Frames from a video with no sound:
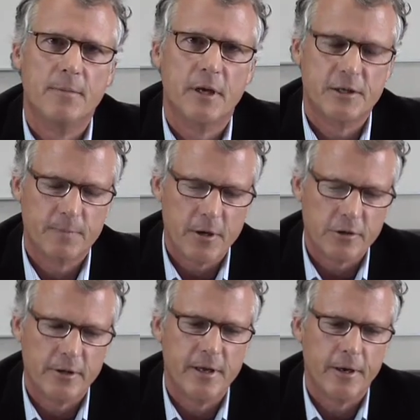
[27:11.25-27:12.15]

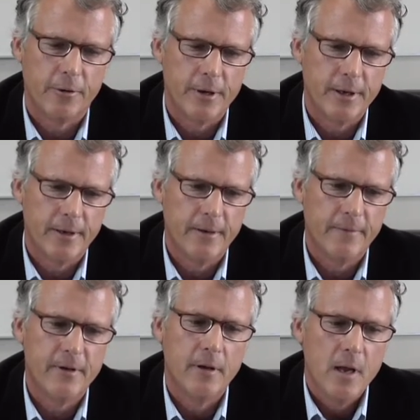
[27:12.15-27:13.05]
especially in the area
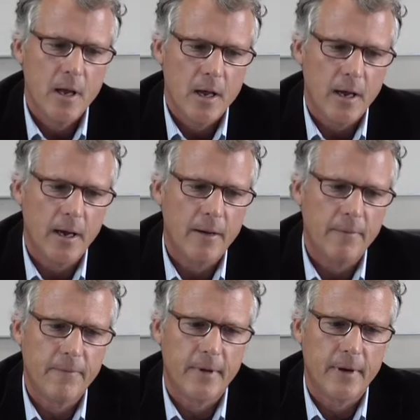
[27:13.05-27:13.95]

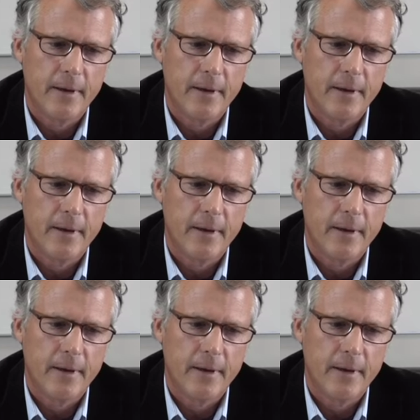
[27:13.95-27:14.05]
of